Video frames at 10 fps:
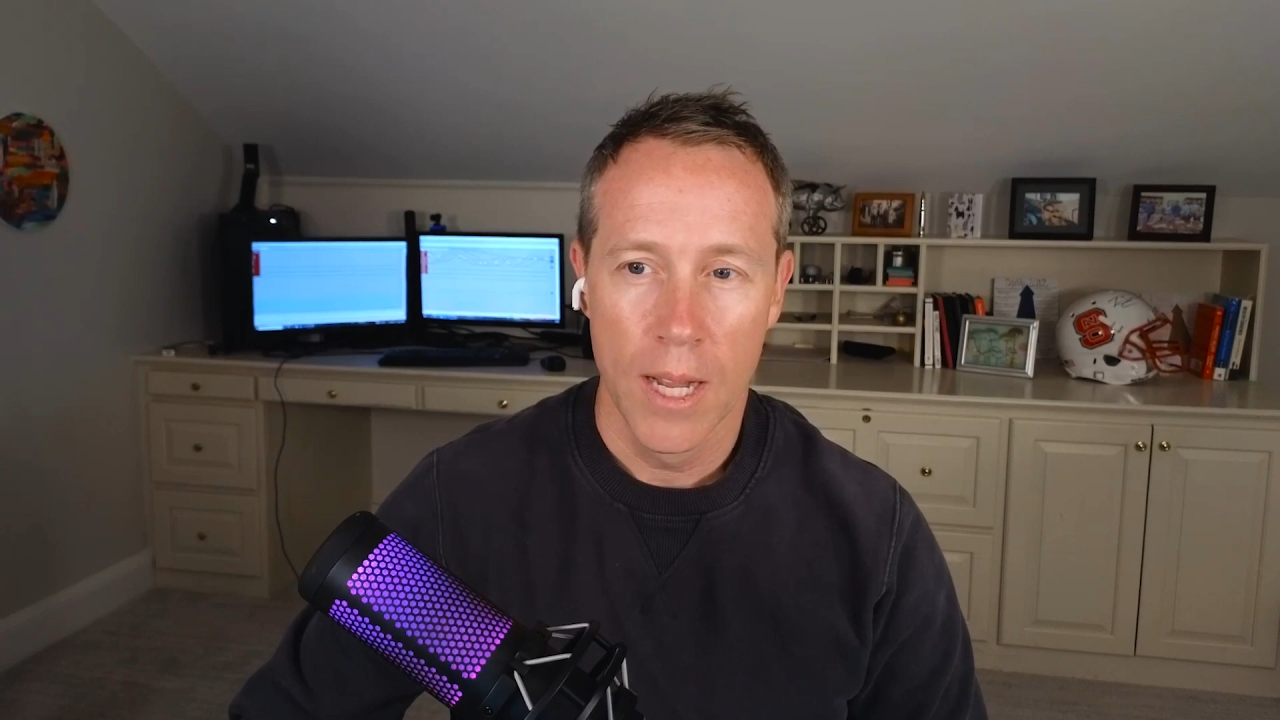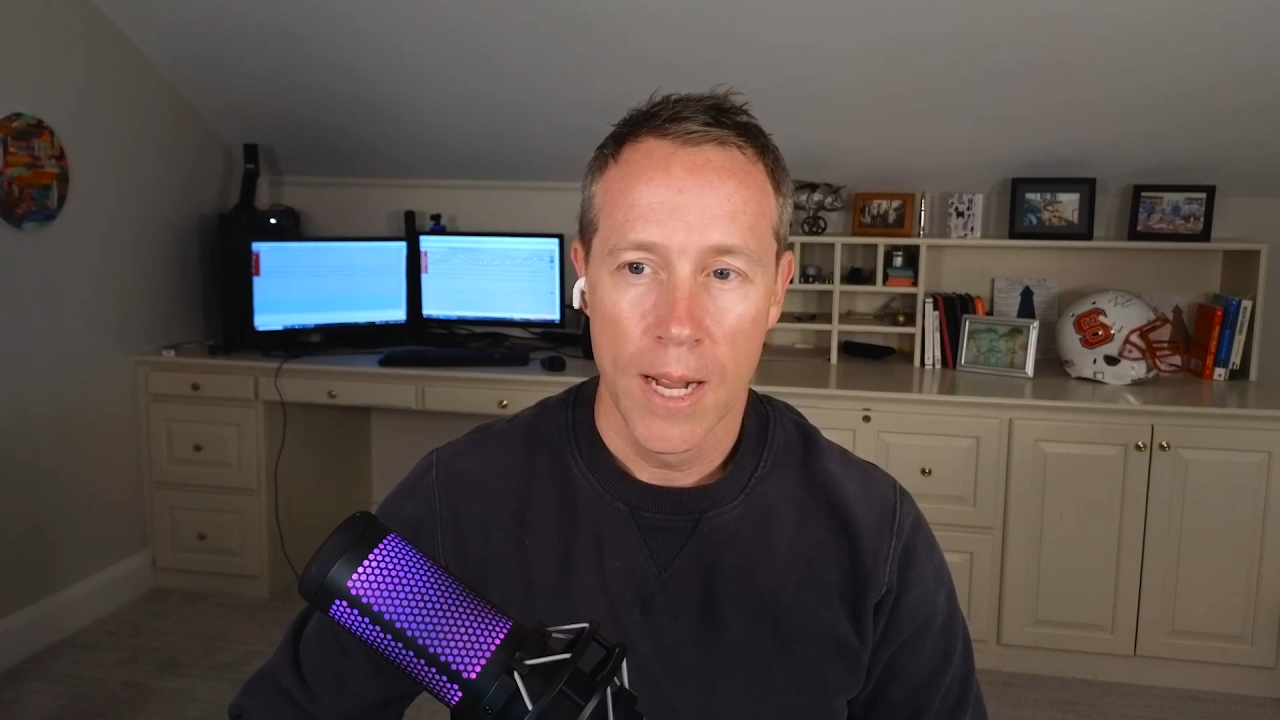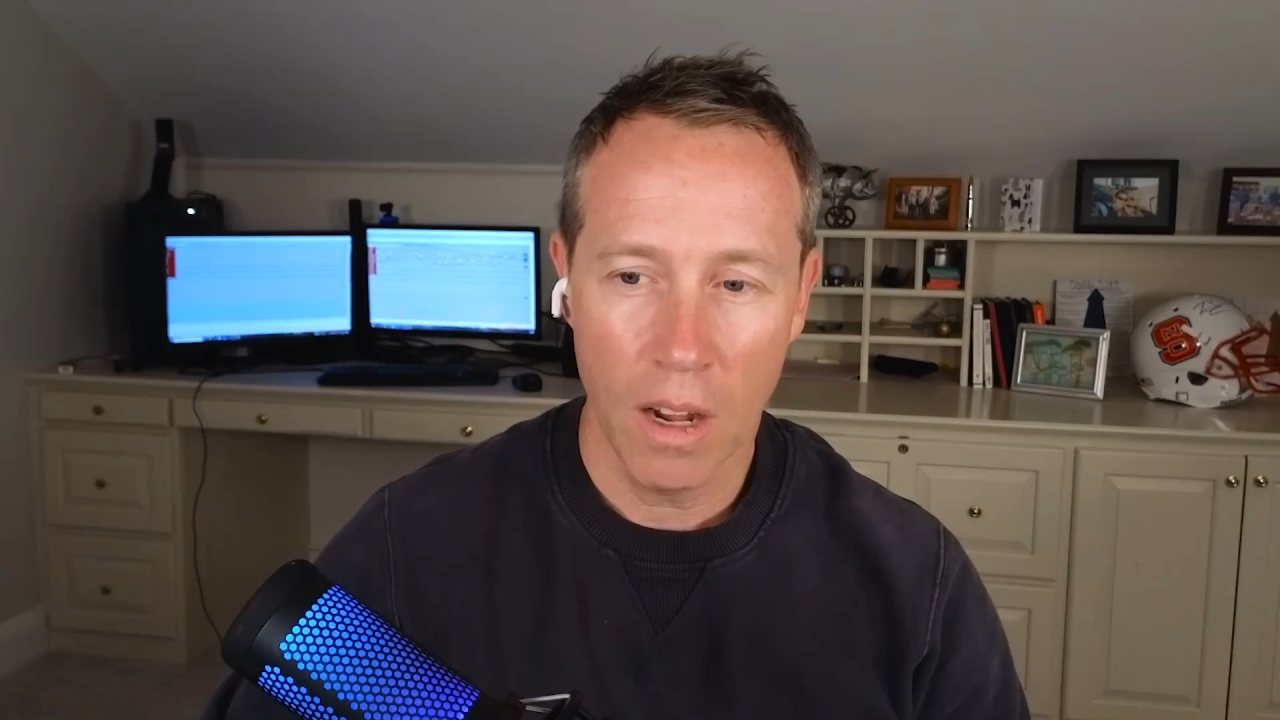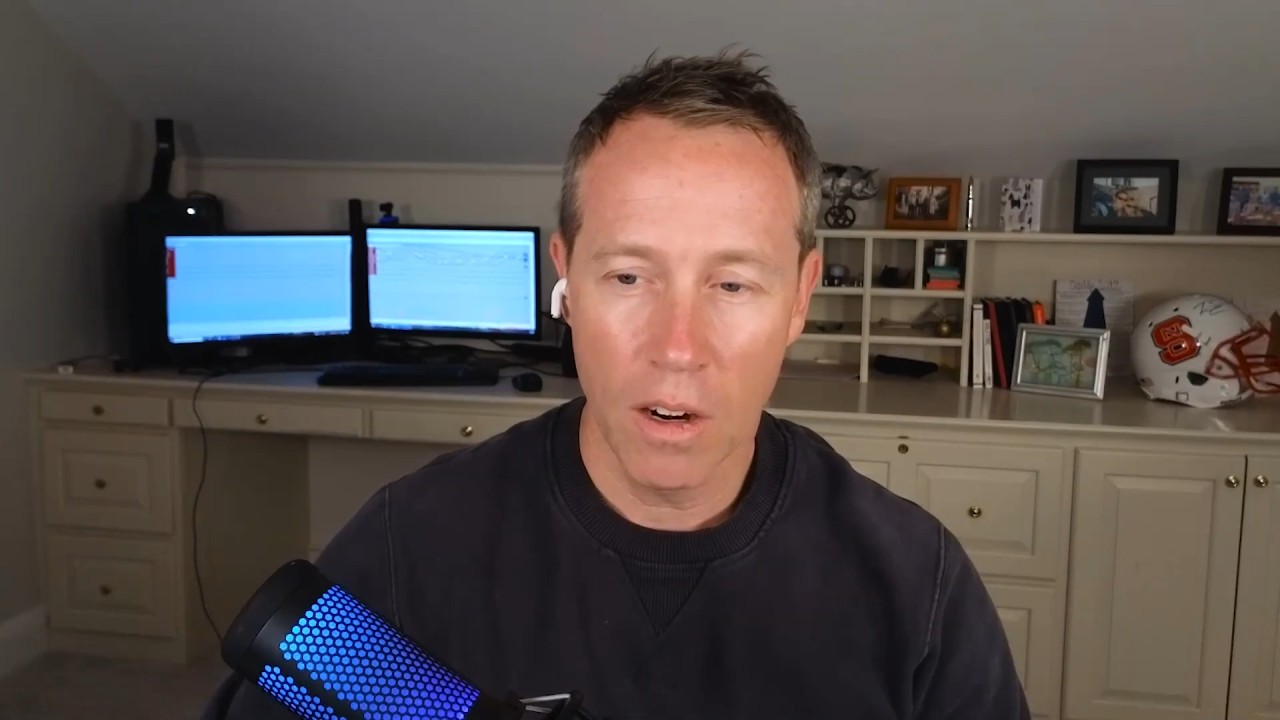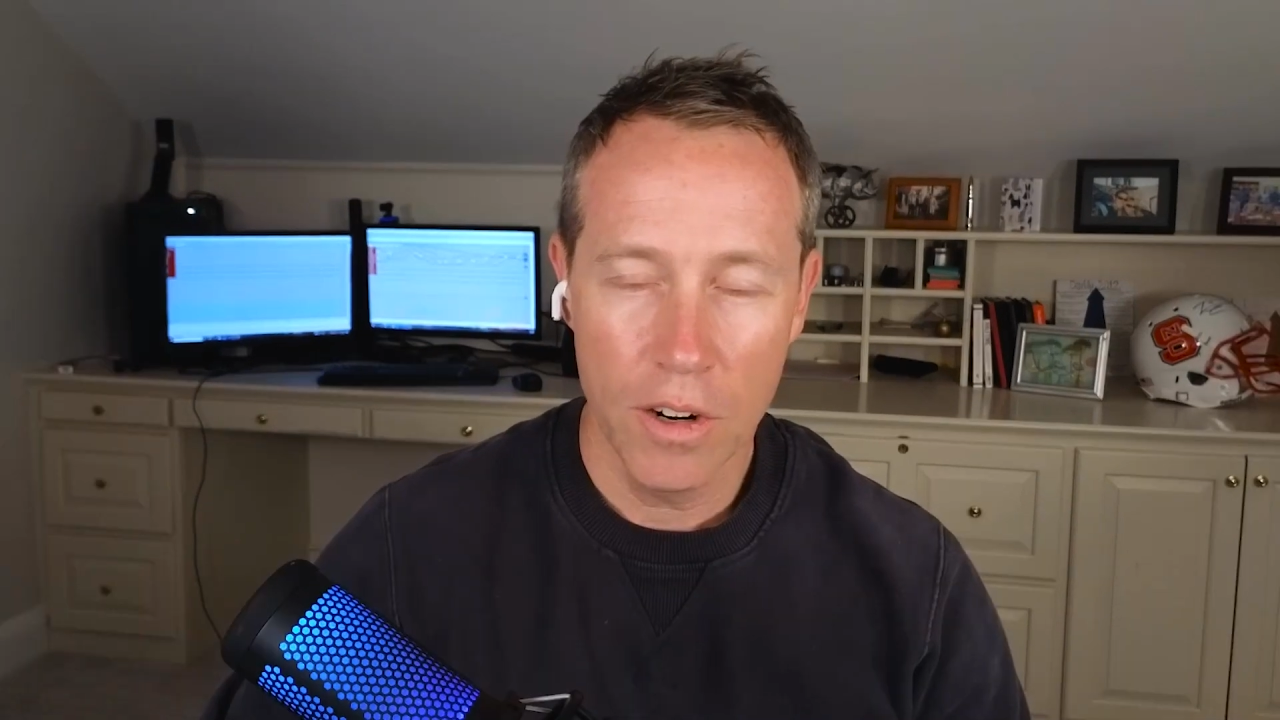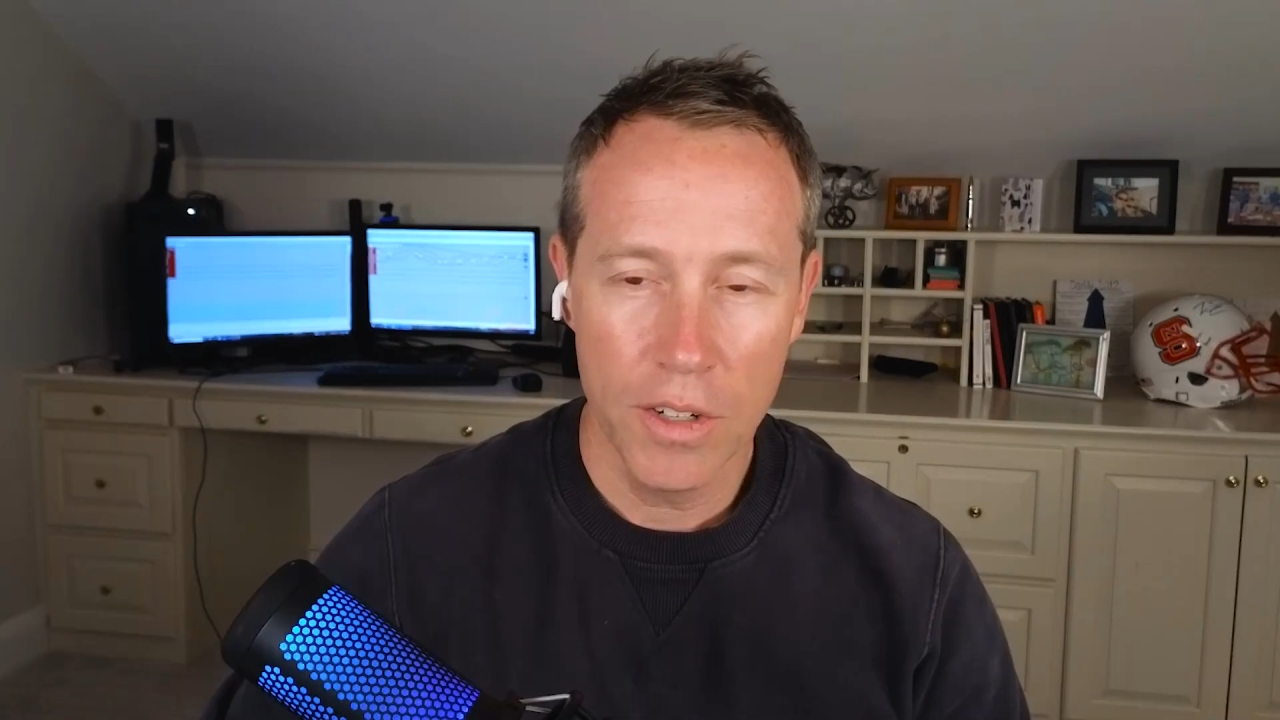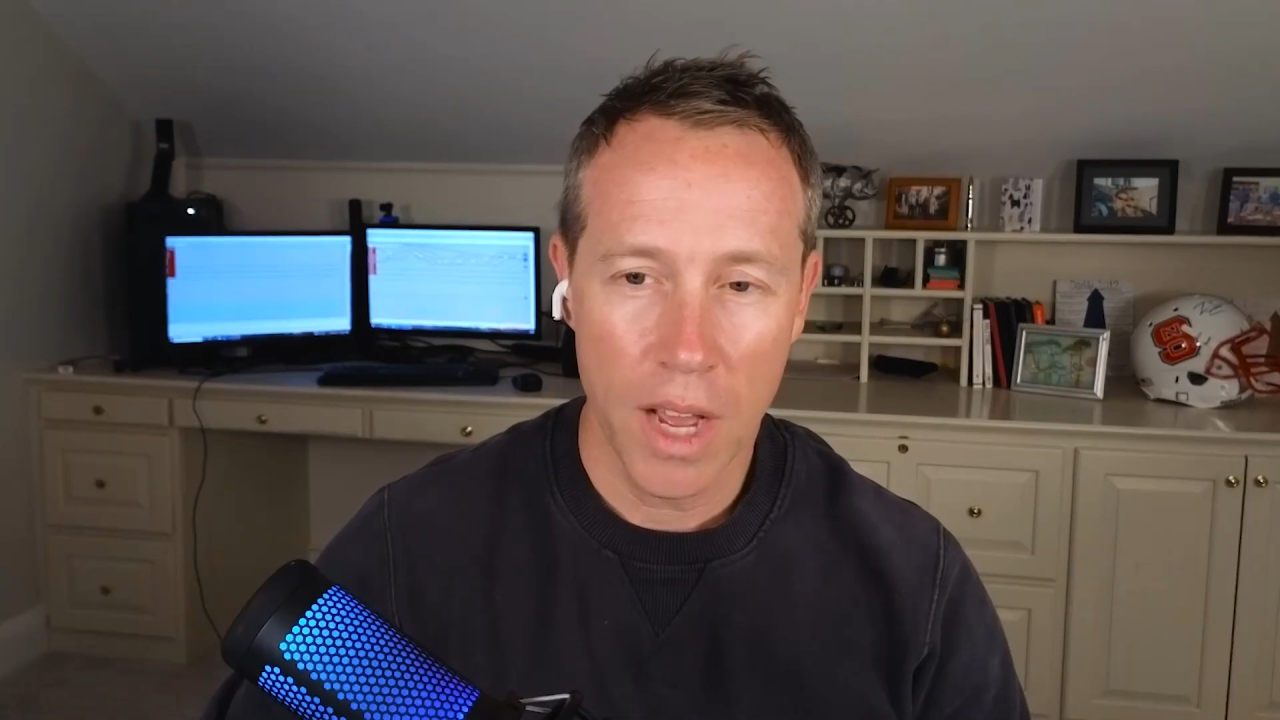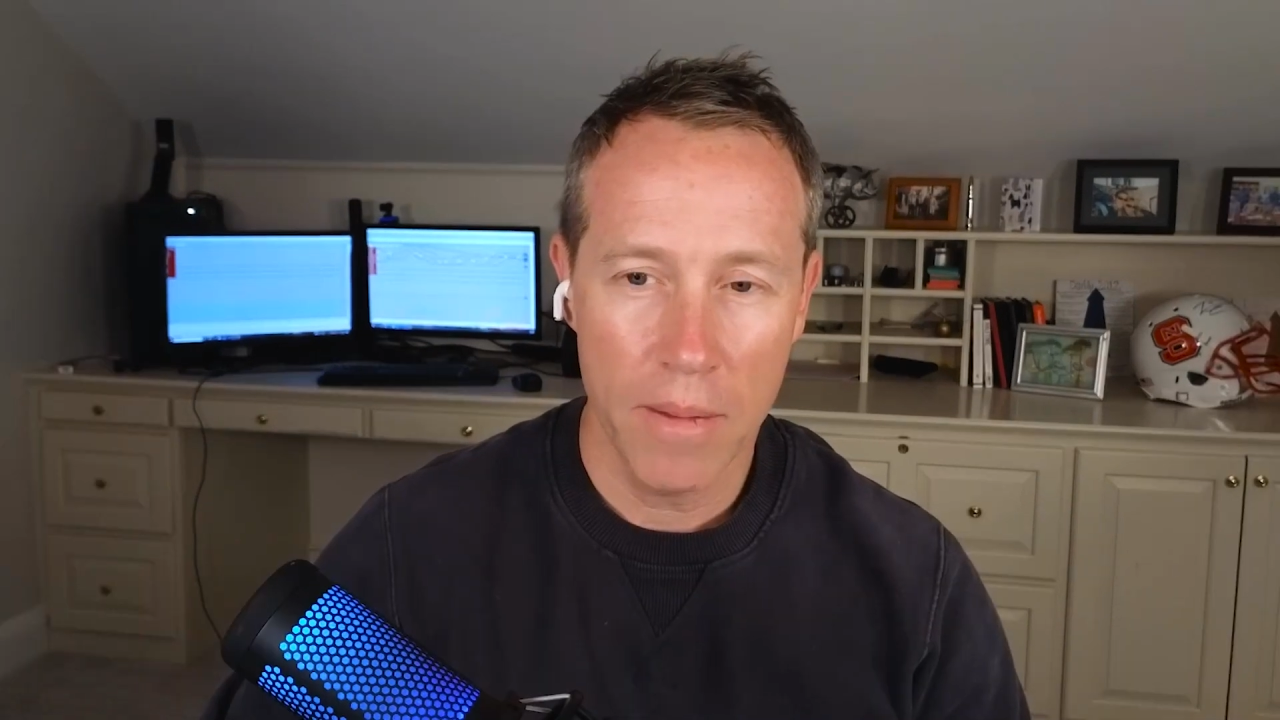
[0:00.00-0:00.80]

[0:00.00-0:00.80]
Colors,